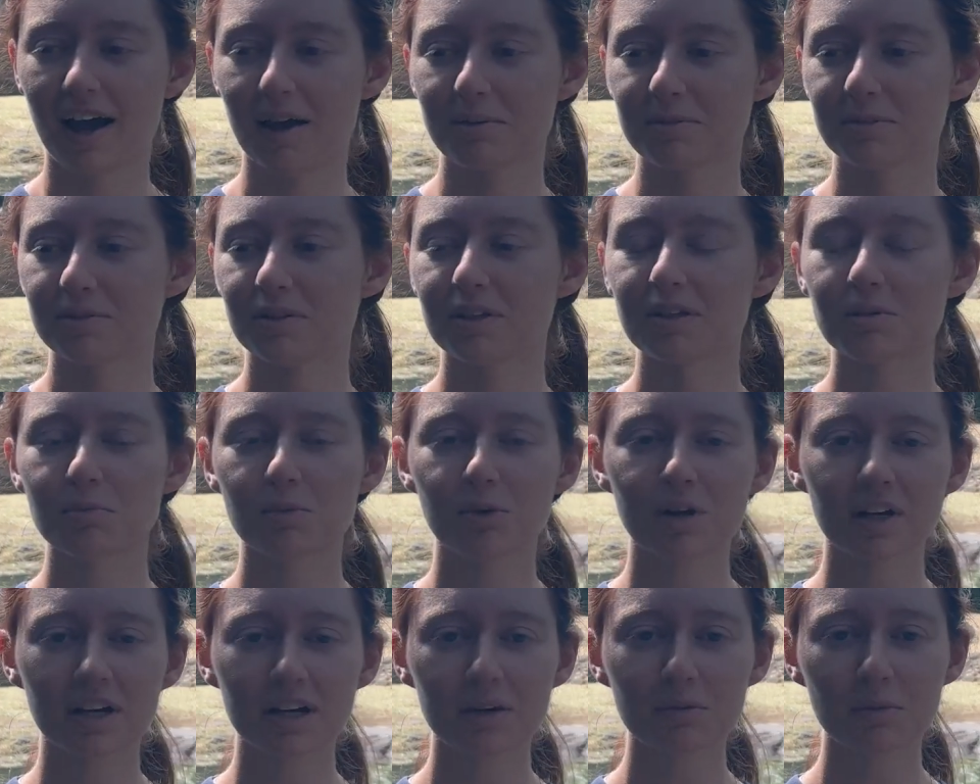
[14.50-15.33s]
So in the
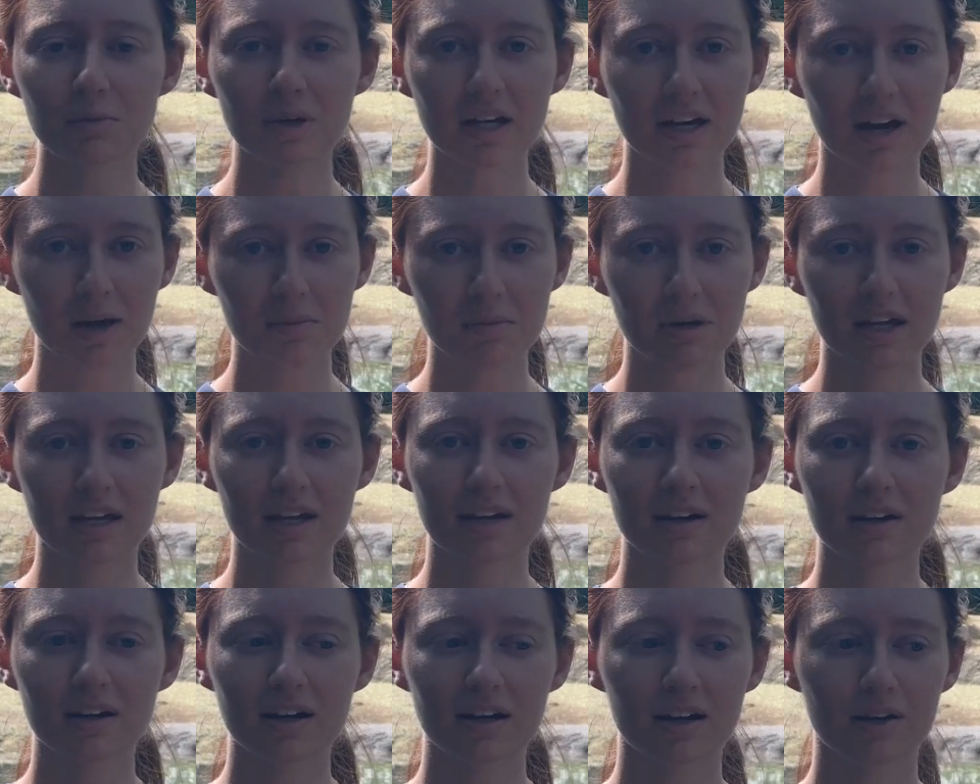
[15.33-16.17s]
morning when we come
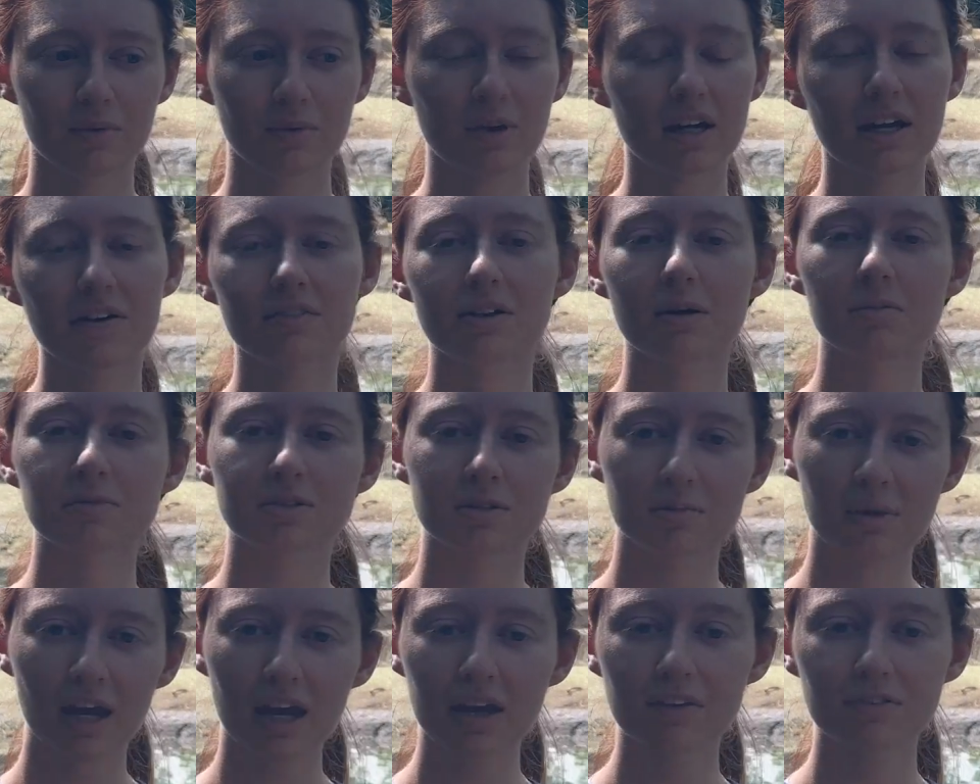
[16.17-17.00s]
in, we give them
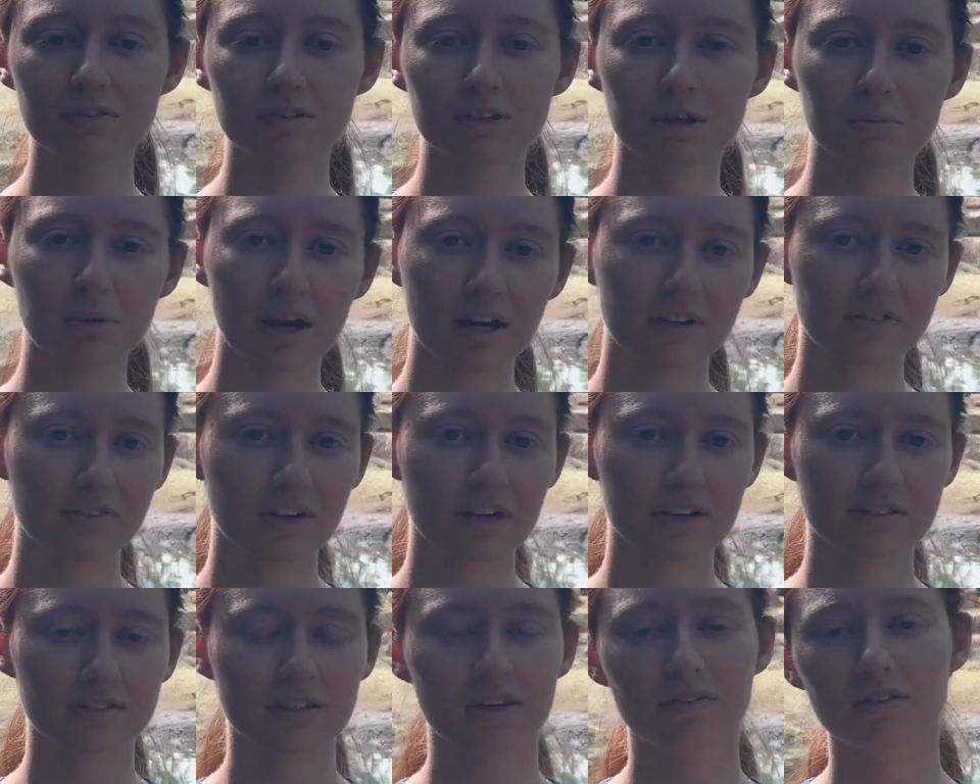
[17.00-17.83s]
some hay for their
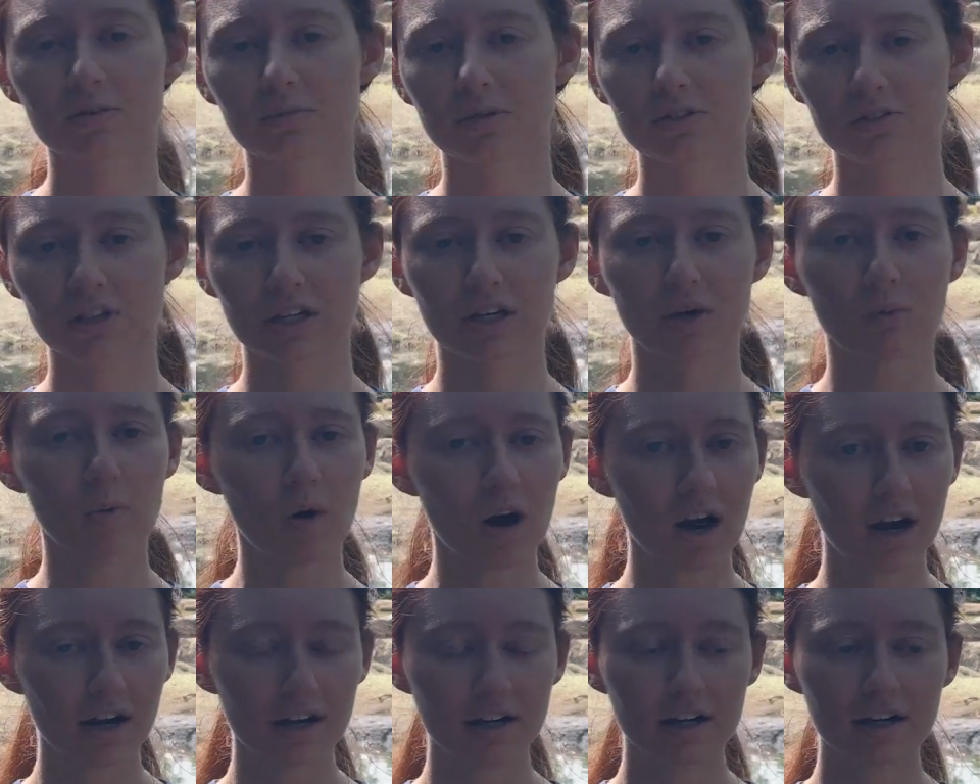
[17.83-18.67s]
breakfast, give them a drink of
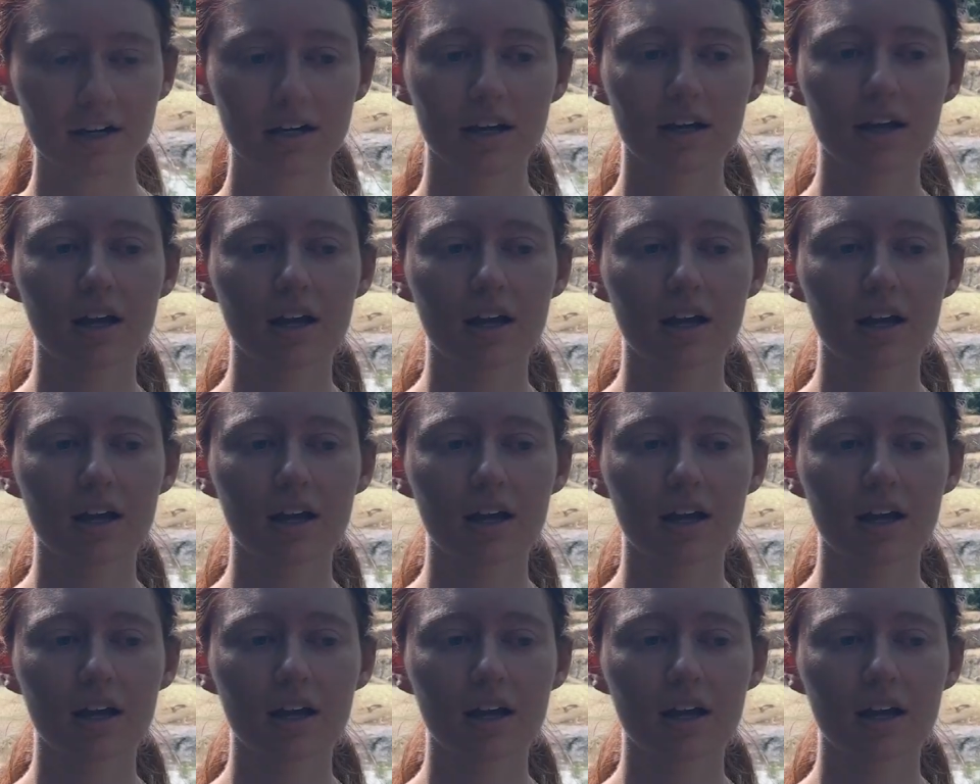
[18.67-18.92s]
water.